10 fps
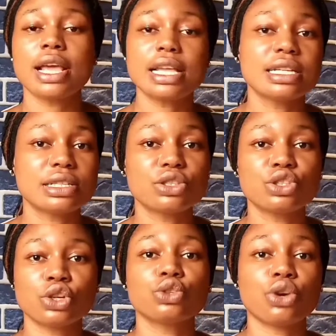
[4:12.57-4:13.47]
It is
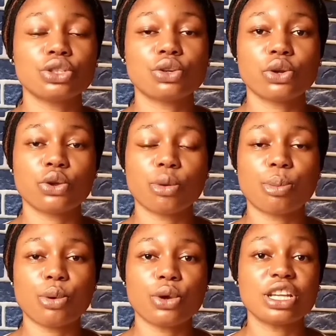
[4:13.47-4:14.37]
not going to clog your
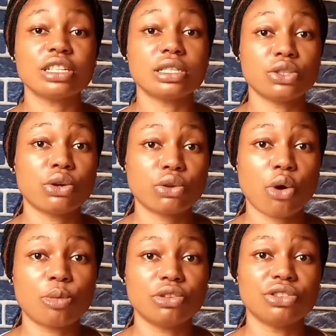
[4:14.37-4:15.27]
pore. It is
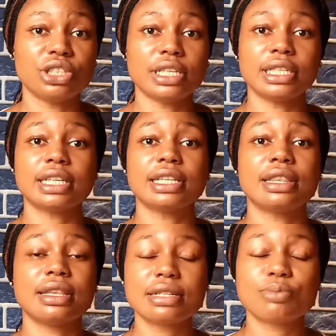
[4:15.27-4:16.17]
non-comedogenic.
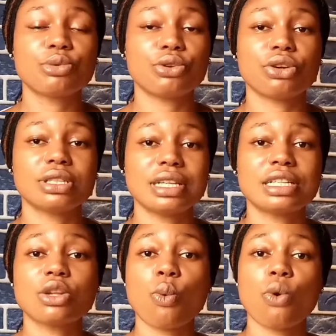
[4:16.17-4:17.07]
This product is
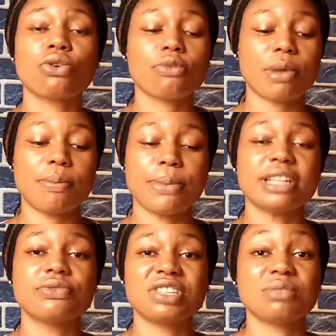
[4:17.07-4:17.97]
one of my
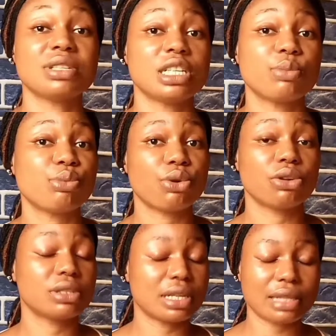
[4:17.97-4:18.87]
best vitamin C
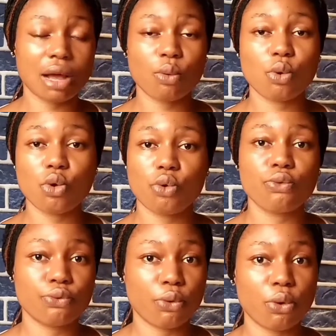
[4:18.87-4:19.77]
products that I will go
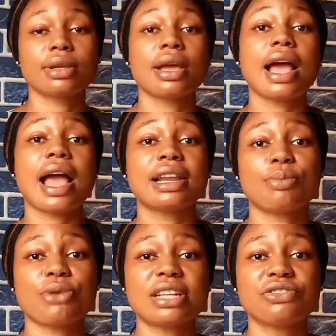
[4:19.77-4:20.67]
for and the
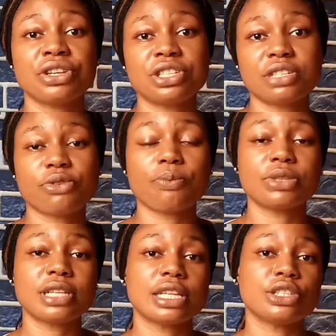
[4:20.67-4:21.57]
price ranges from
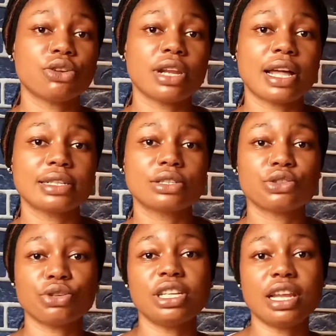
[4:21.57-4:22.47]
$10 to
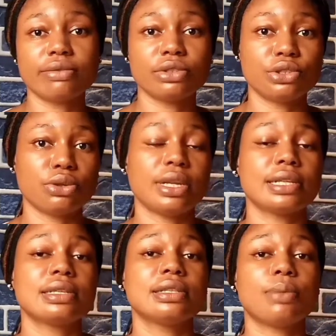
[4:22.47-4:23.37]

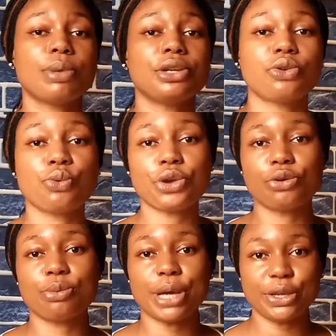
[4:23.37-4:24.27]
$11 depending on where you're
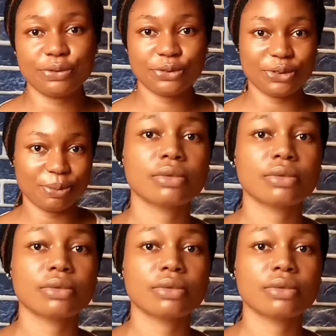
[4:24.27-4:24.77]
buying from.